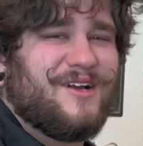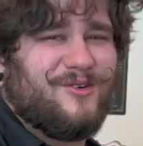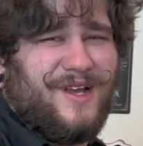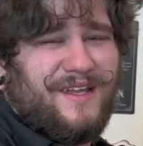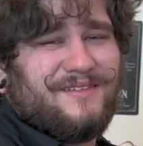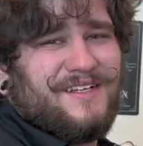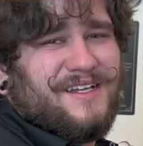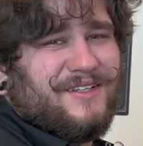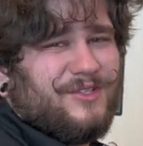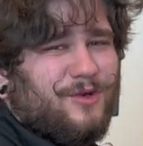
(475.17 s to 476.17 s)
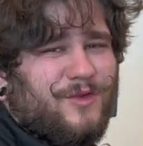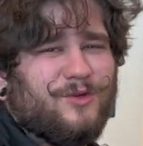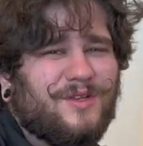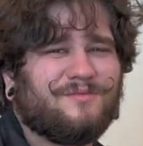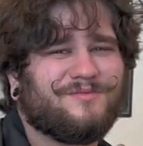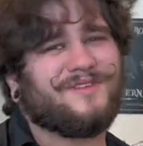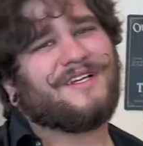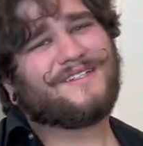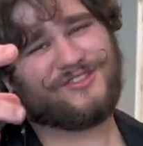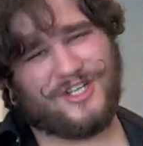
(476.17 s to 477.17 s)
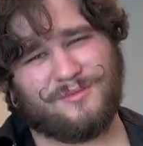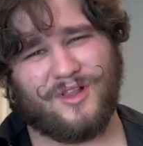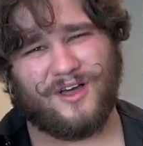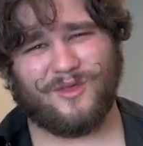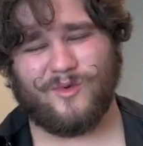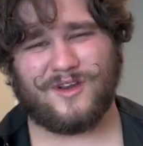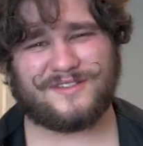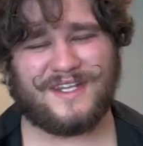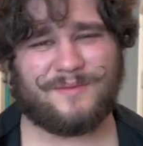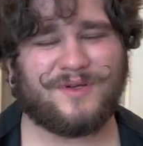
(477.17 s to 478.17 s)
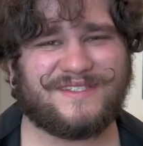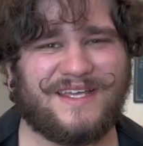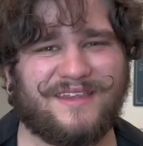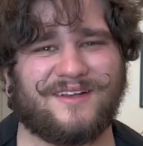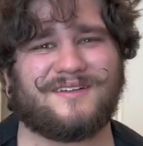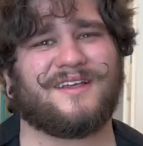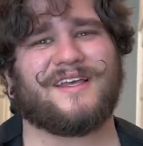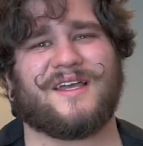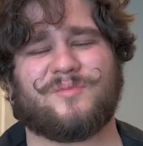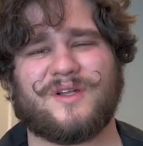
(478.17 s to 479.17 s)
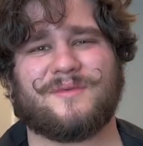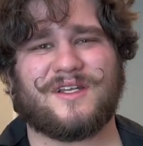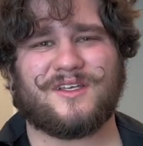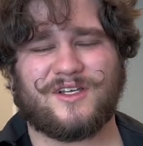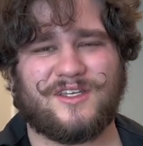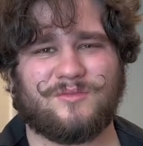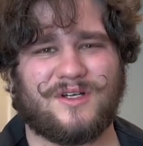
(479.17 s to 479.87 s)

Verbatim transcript: out great. So if you can jumble all the words that I put together and put them in a cooking